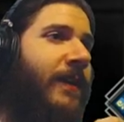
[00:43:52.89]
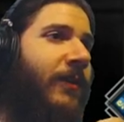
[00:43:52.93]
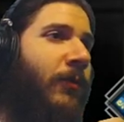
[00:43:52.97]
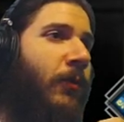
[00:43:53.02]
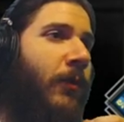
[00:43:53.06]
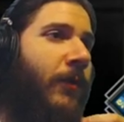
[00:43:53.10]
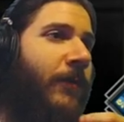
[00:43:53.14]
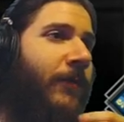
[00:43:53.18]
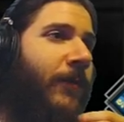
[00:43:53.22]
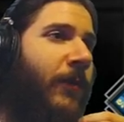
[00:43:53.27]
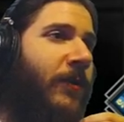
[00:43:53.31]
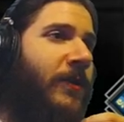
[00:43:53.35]
You
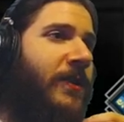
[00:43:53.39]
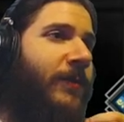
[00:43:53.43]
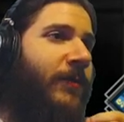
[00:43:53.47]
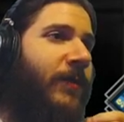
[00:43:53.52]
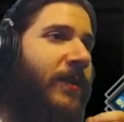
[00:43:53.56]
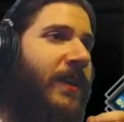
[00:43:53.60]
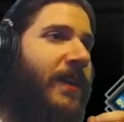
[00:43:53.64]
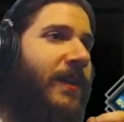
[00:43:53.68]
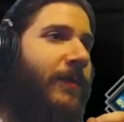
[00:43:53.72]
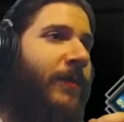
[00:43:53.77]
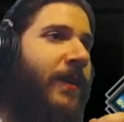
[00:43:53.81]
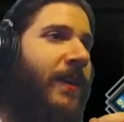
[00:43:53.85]
were
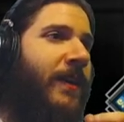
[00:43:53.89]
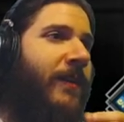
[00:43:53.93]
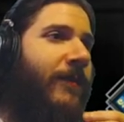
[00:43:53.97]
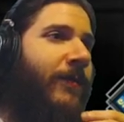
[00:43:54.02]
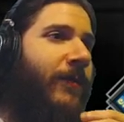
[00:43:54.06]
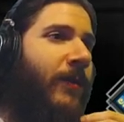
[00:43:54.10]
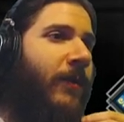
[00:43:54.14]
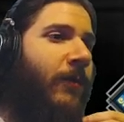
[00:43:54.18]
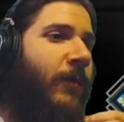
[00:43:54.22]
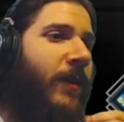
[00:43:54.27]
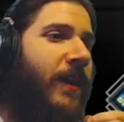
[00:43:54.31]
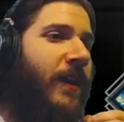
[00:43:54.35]
forcibly committed
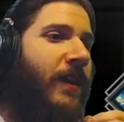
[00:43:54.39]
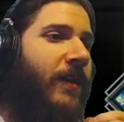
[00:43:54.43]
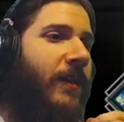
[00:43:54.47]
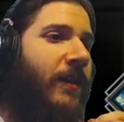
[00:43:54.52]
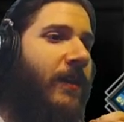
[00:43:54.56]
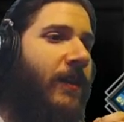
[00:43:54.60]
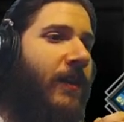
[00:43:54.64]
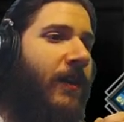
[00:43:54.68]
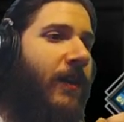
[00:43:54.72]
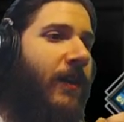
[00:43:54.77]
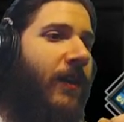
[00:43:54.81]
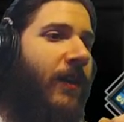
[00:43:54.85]
for a week.
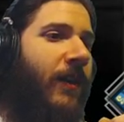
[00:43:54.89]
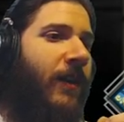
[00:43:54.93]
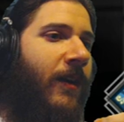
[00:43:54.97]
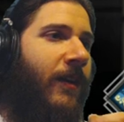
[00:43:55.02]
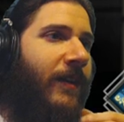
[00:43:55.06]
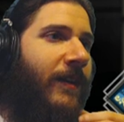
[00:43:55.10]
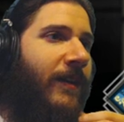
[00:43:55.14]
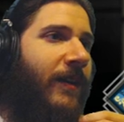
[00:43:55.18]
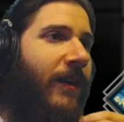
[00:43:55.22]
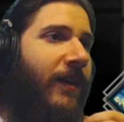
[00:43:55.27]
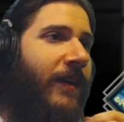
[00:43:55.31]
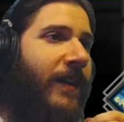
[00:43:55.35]

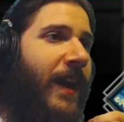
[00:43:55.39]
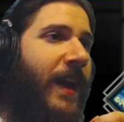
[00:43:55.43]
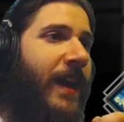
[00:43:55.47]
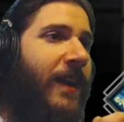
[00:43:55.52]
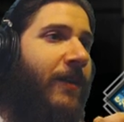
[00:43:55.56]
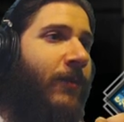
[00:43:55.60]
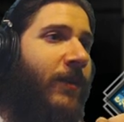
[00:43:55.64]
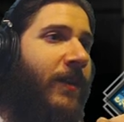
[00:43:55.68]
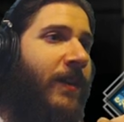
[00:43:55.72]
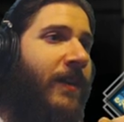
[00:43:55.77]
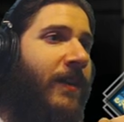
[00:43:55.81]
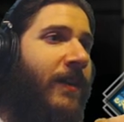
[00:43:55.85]
Oh, or
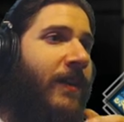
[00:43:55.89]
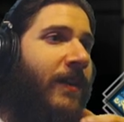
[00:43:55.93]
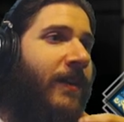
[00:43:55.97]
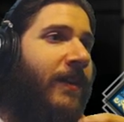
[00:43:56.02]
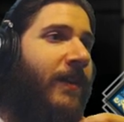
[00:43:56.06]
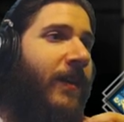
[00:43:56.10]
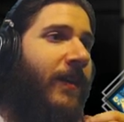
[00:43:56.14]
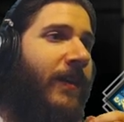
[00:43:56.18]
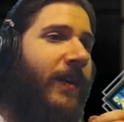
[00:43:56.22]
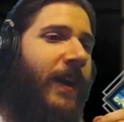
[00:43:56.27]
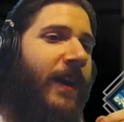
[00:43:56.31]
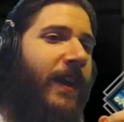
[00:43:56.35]
gain one.
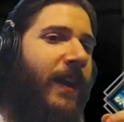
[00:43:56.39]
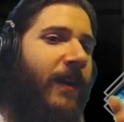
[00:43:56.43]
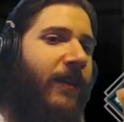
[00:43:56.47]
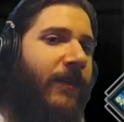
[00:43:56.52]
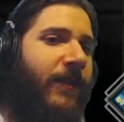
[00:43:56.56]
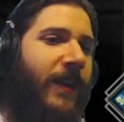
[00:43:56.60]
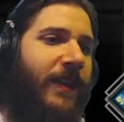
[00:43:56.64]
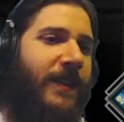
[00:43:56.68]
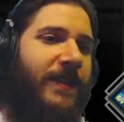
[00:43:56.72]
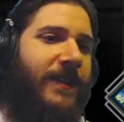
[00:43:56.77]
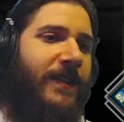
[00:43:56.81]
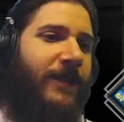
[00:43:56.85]
Oh yeah,
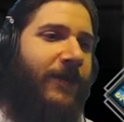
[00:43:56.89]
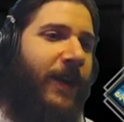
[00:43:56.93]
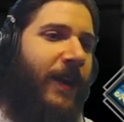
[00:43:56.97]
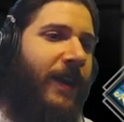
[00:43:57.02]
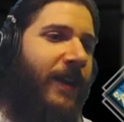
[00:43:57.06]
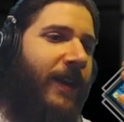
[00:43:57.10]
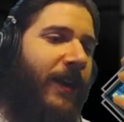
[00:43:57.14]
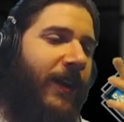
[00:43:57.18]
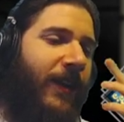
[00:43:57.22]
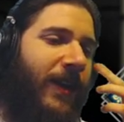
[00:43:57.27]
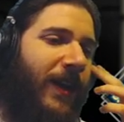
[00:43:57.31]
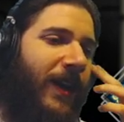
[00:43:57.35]
that's
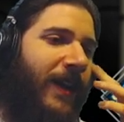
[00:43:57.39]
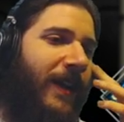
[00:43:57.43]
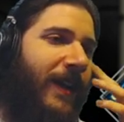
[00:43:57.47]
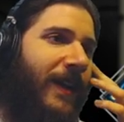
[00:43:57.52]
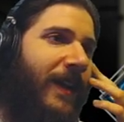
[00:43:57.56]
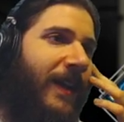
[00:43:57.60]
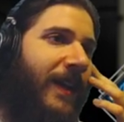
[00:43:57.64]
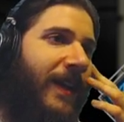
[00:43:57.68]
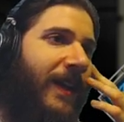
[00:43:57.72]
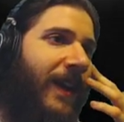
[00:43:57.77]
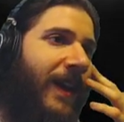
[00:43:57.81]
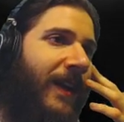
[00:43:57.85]
fine. I thought
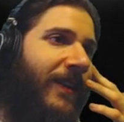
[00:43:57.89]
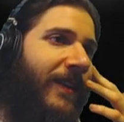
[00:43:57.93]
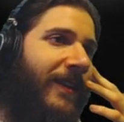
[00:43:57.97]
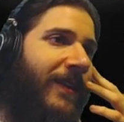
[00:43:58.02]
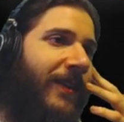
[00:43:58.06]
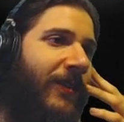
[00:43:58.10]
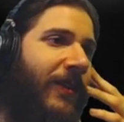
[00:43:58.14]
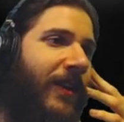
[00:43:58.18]
they were